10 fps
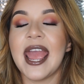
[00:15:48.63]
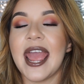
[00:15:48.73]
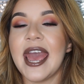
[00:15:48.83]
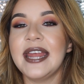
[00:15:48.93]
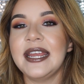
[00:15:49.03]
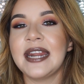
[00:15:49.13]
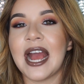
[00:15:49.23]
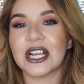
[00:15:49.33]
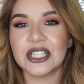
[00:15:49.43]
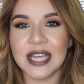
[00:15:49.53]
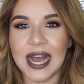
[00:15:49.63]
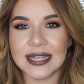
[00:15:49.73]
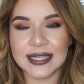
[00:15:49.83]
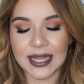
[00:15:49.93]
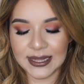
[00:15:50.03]
And it actually
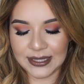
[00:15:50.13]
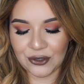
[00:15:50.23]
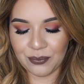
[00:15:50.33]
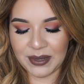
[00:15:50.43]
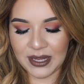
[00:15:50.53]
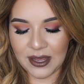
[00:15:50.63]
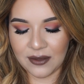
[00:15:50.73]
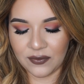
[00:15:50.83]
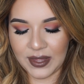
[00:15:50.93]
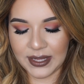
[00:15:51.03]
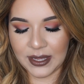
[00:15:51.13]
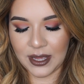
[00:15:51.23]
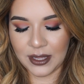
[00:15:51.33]
has like a little bit of like